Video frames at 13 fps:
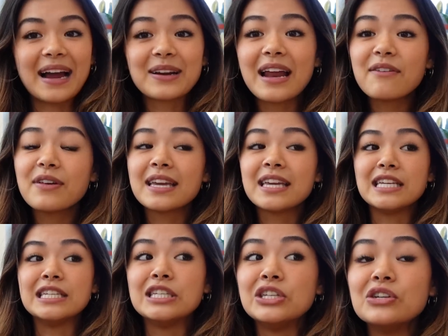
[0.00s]
I could have like
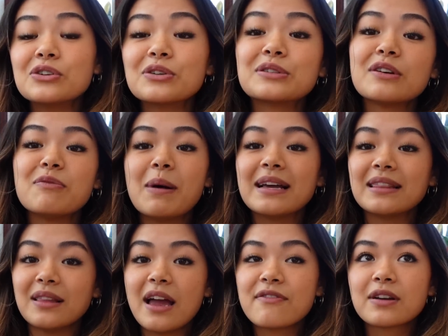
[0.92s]
years of my
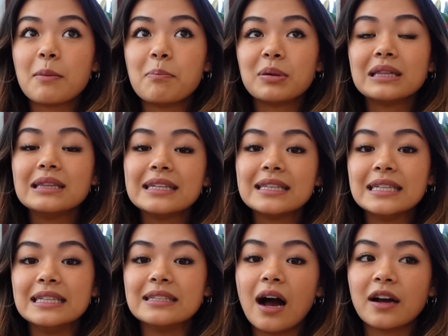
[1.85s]
life
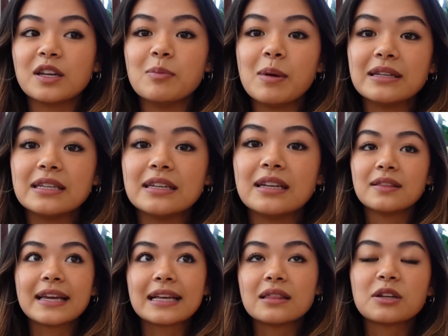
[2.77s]
completely documented,
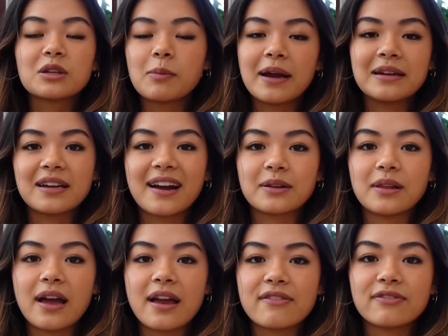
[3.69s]
like literally my entire
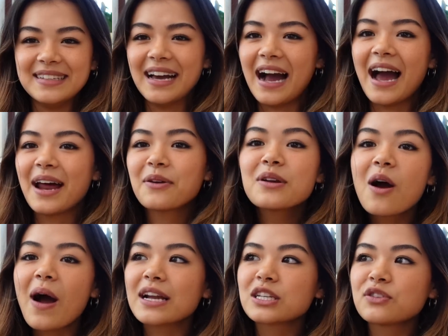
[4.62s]
life. Yeah, I don't
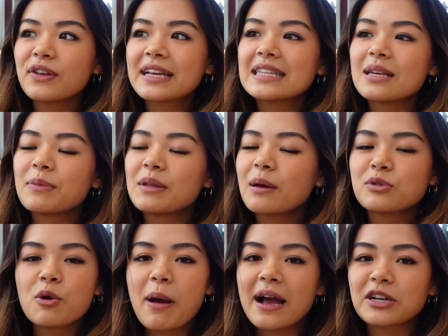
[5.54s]
know. I just feel like it's something I'm
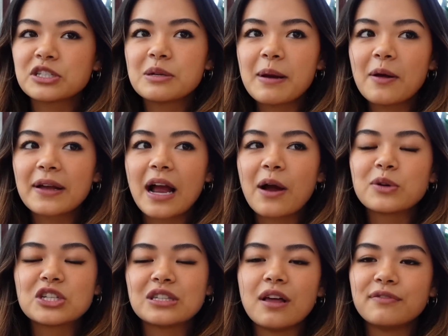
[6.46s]
so passionate about. Like I
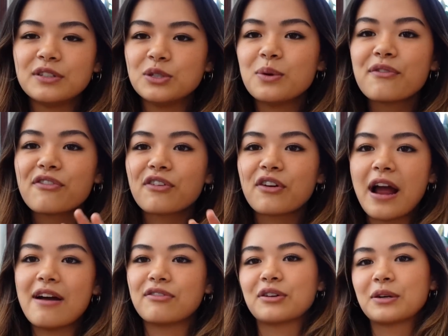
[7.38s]
would just love to do it
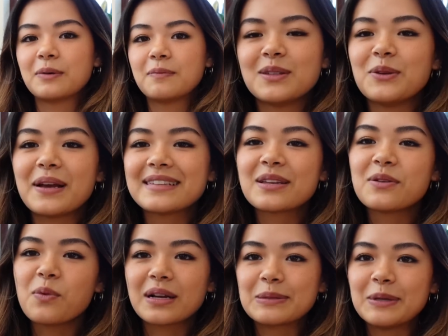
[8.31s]
forever. So you guys
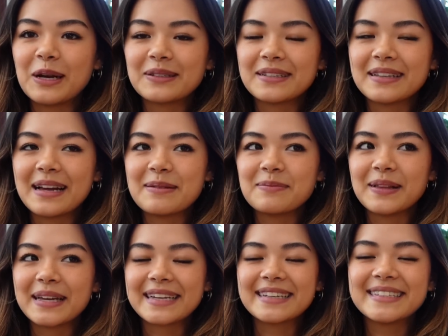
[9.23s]
can watch me until I'm
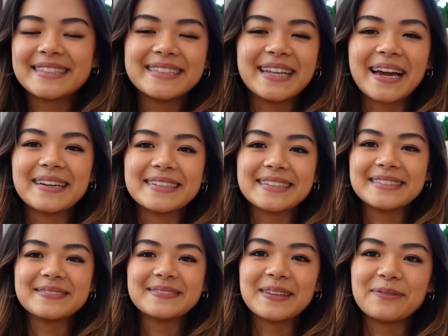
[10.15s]
like
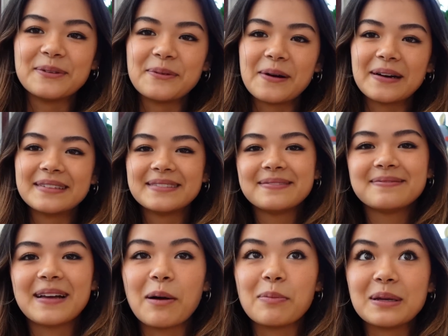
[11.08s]
90 if you want.
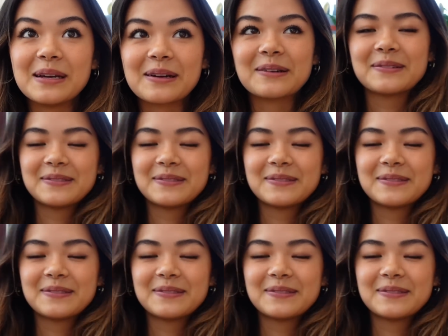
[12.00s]
I'll be here.